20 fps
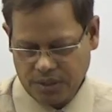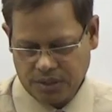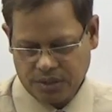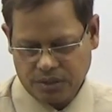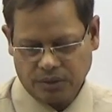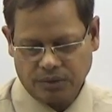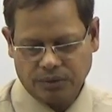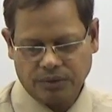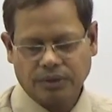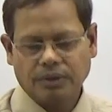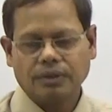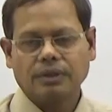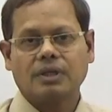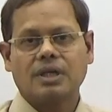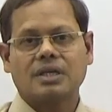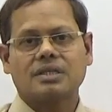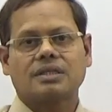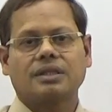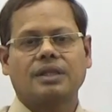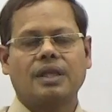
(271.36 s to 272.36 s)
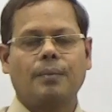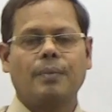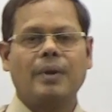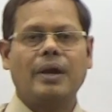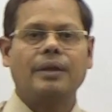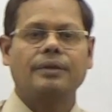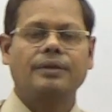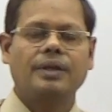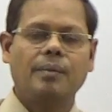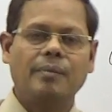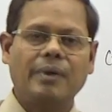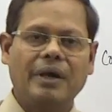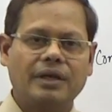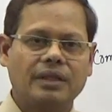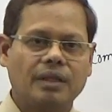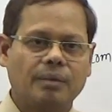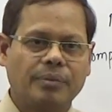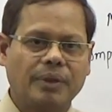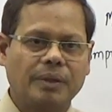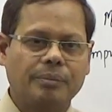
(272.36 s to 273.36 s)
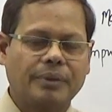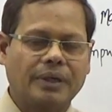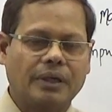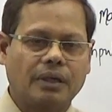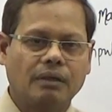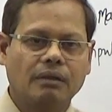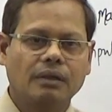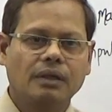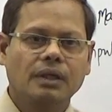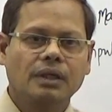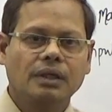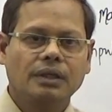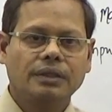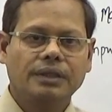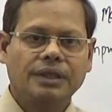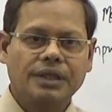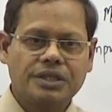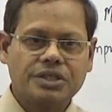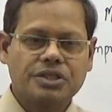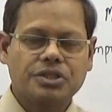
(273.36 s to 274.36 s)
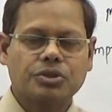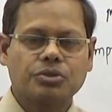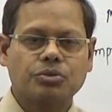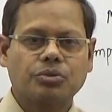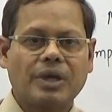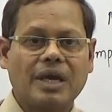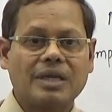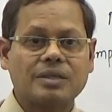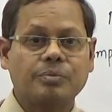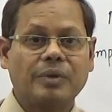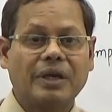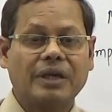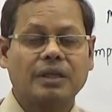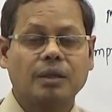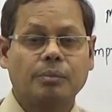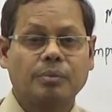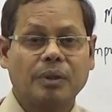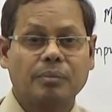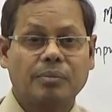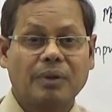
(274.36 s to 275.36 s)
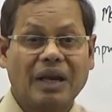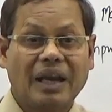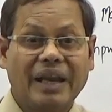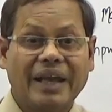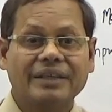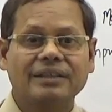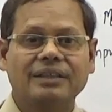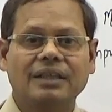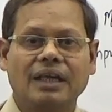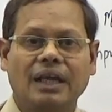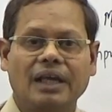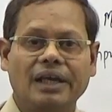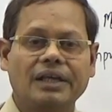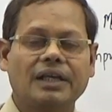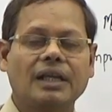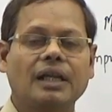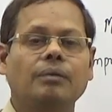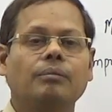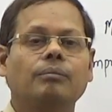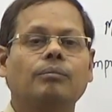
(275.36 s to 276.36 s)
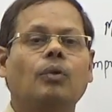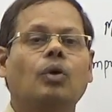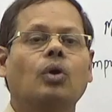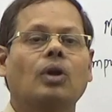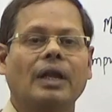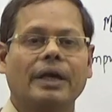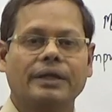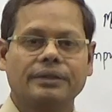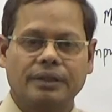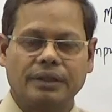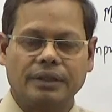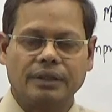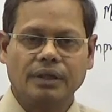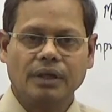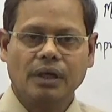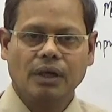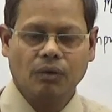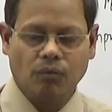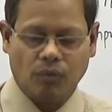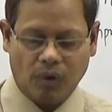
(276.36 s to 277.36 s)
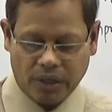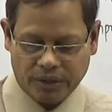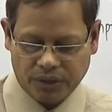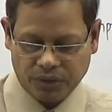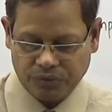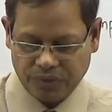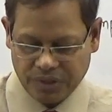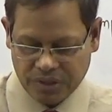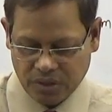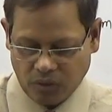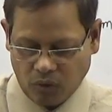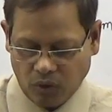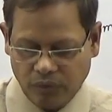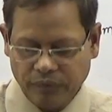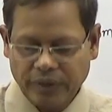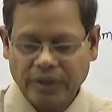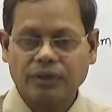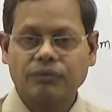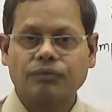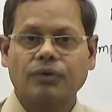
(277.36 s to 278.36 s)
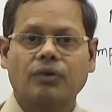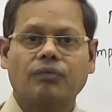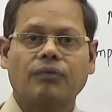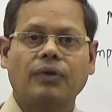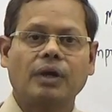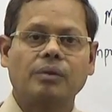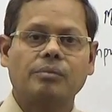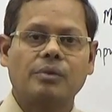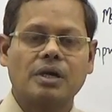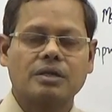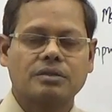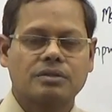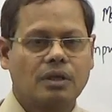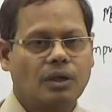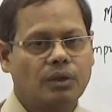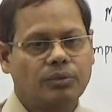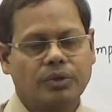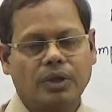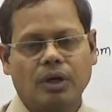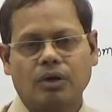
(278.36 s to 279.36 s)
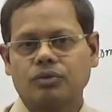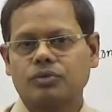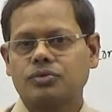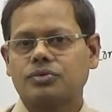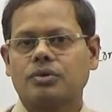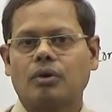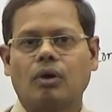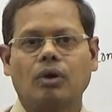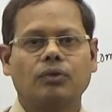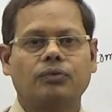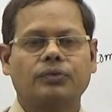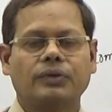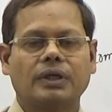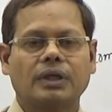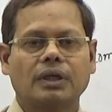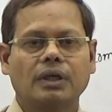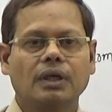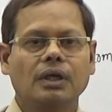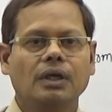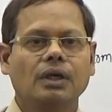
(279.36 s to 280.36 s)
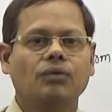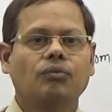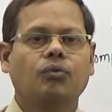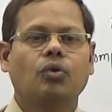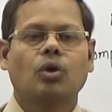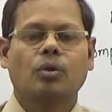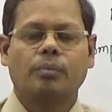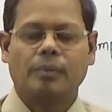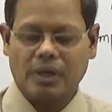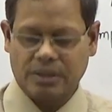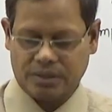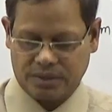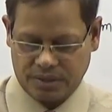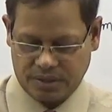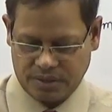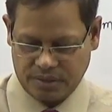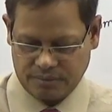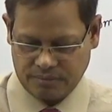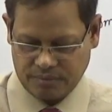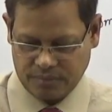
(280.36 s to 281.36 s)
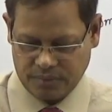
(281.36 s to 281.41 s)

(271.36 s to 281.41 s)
So thus they made the paper. The institute has made the paper lengthy, a little more lengthy. What you were solving for 5 marks, now you have to solve for 4 marks.